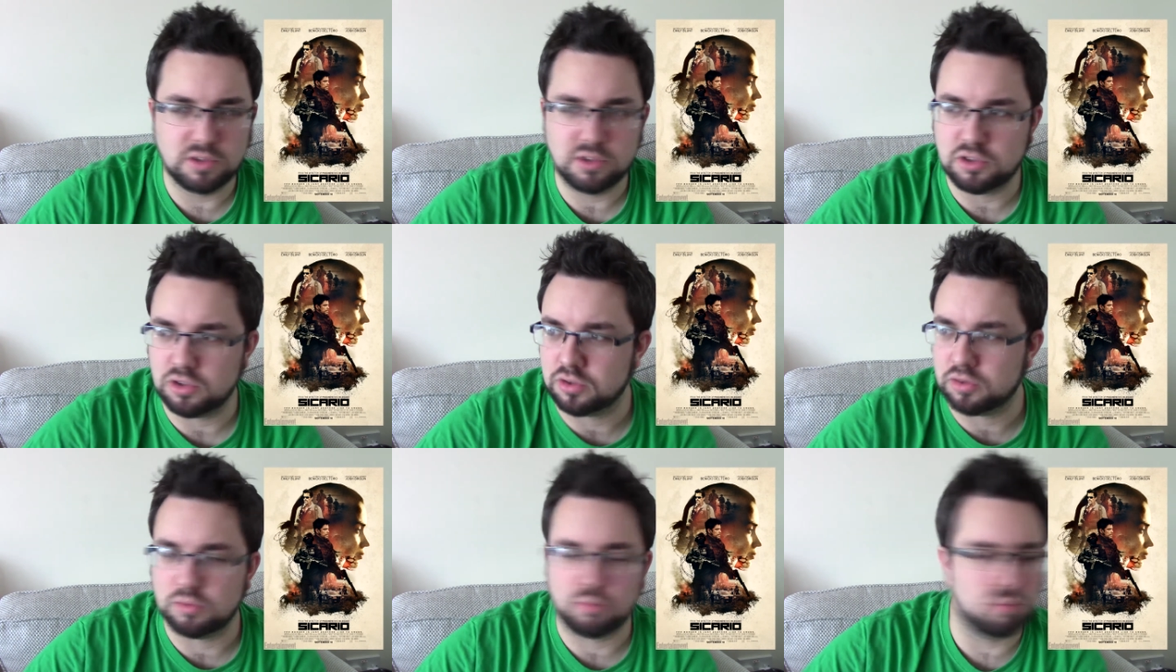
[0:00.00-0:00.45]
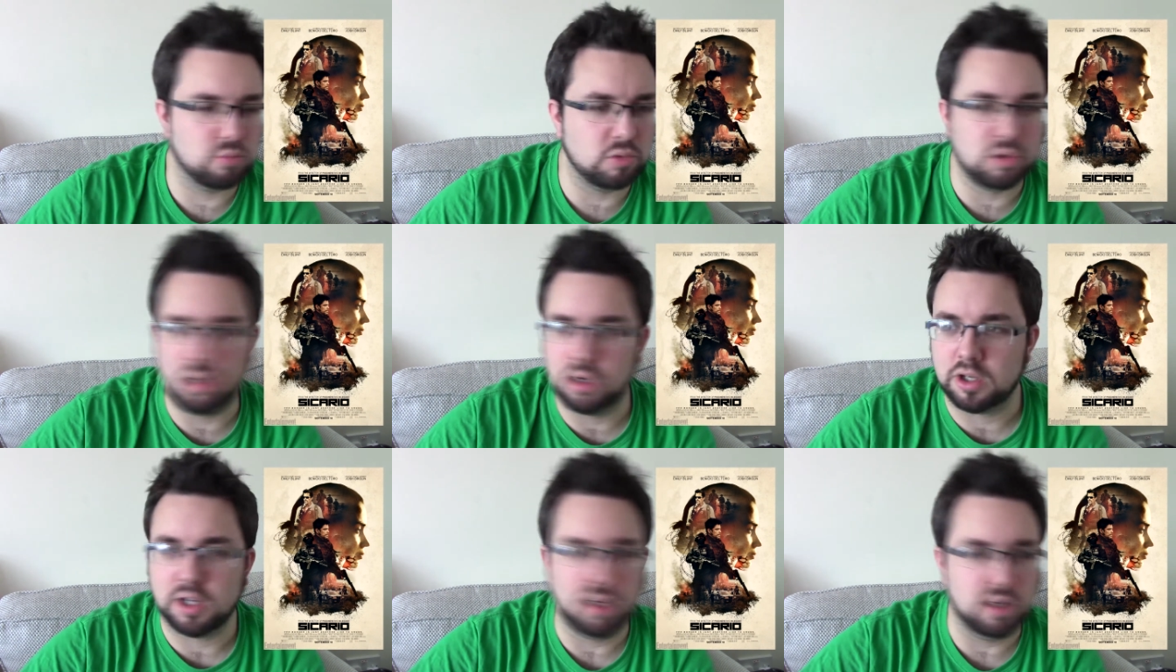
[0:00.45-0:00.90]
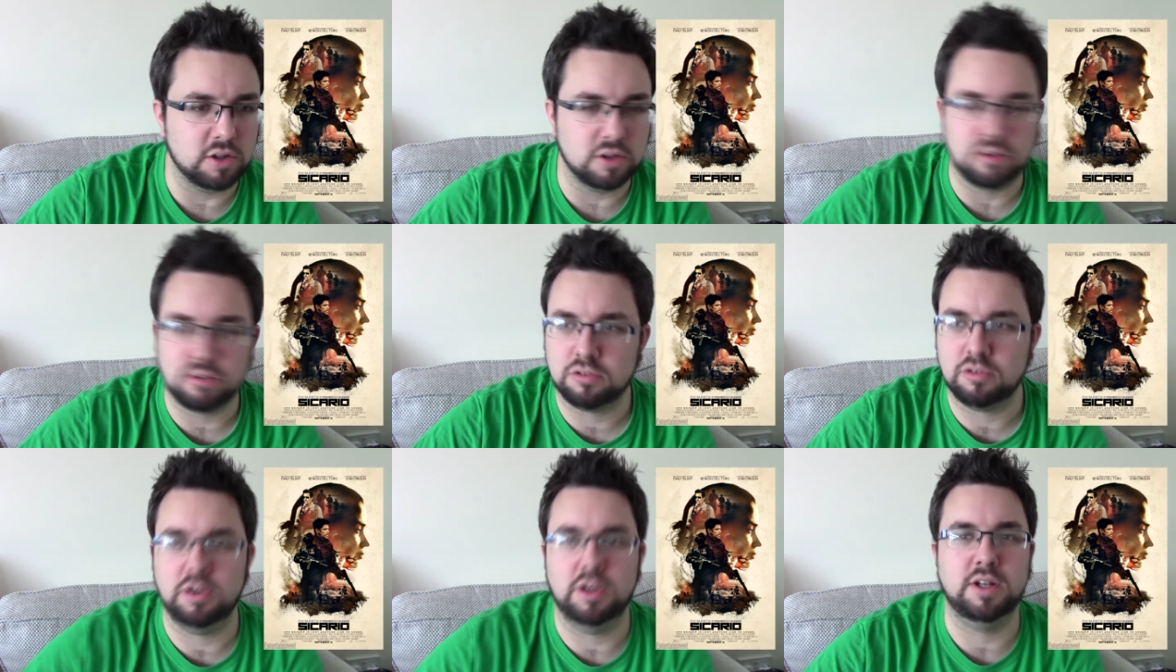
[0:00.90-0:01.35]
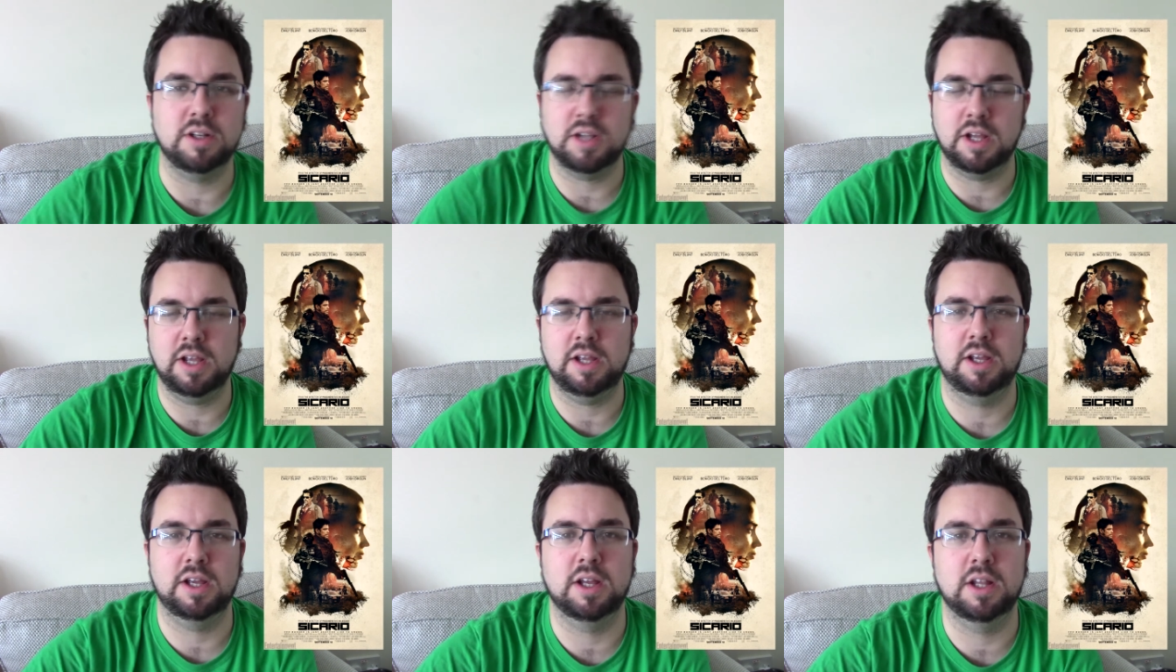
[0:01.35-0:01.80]
just looking at the screen,
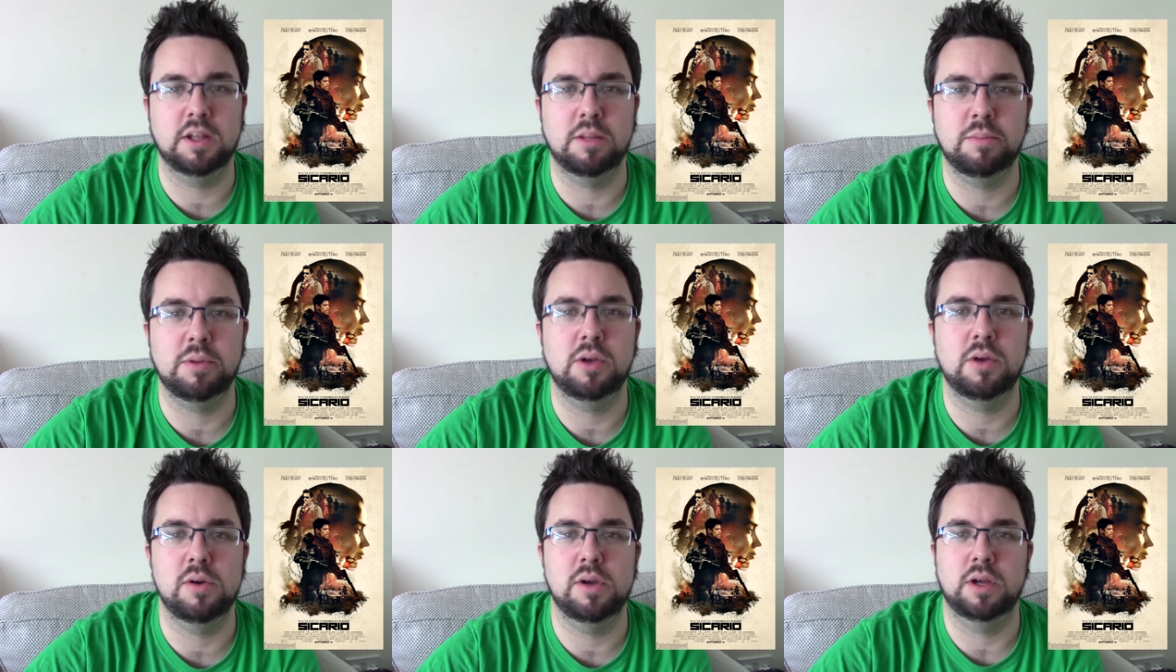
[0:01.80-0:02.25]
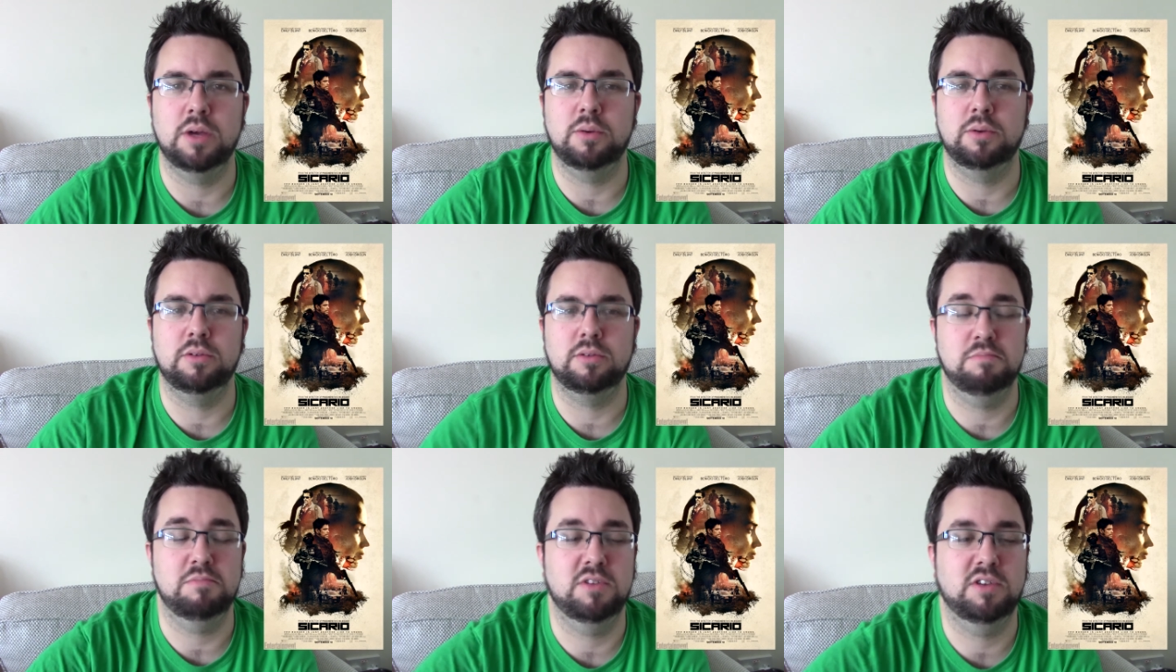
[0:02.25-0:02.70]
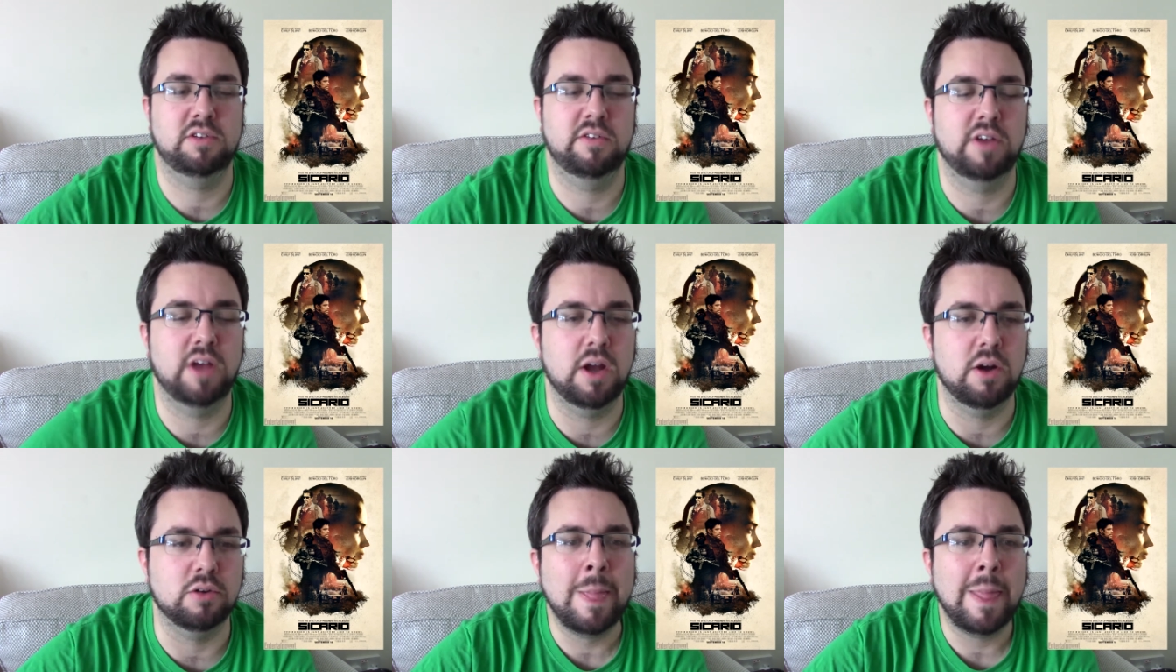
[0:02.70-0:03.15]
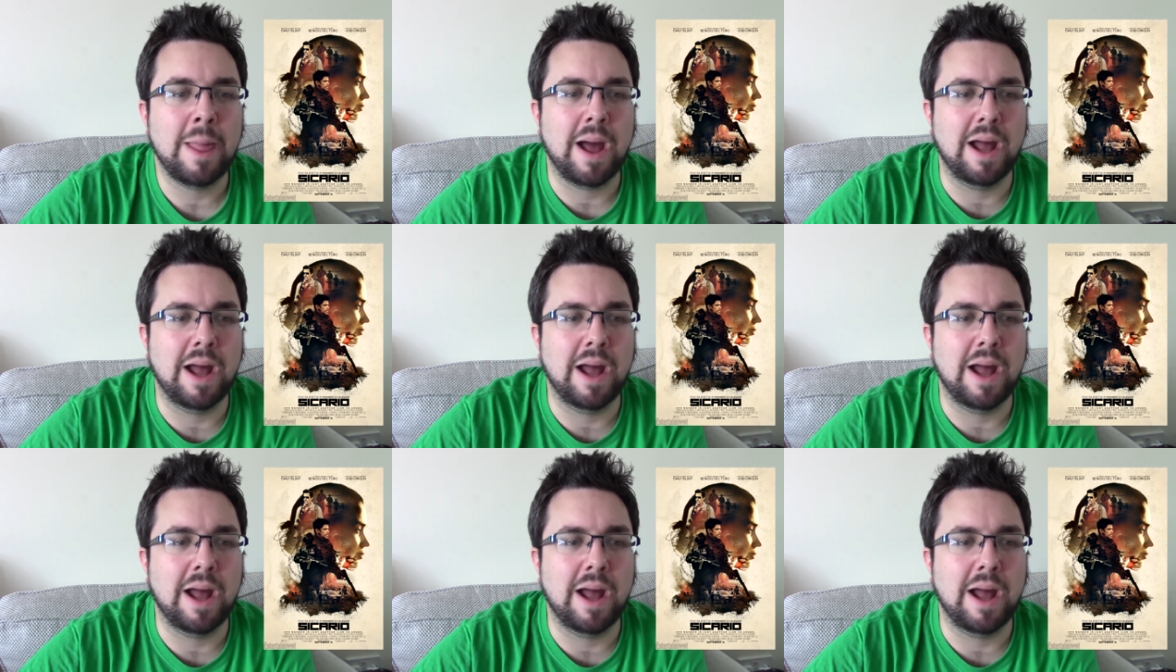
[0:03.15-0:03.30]
taking in the beauty, it was something else.